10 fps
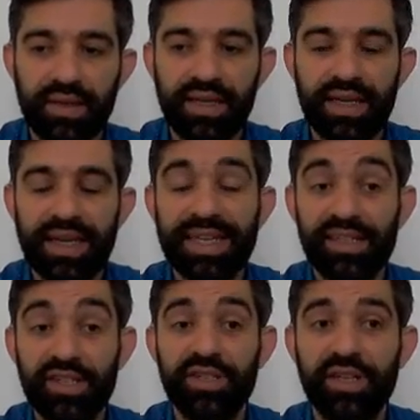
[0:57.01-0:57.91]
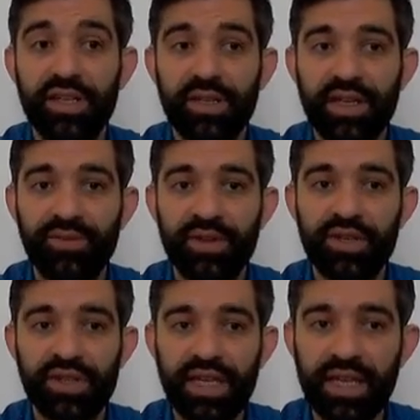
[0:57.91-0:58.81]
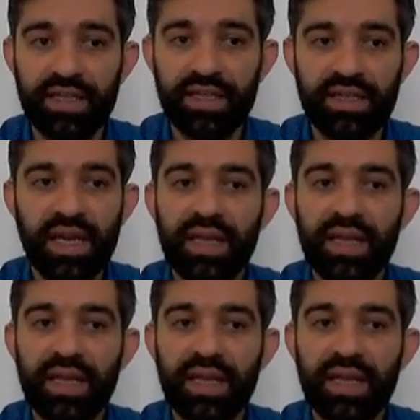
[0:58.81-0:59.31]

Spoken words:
an additional definition is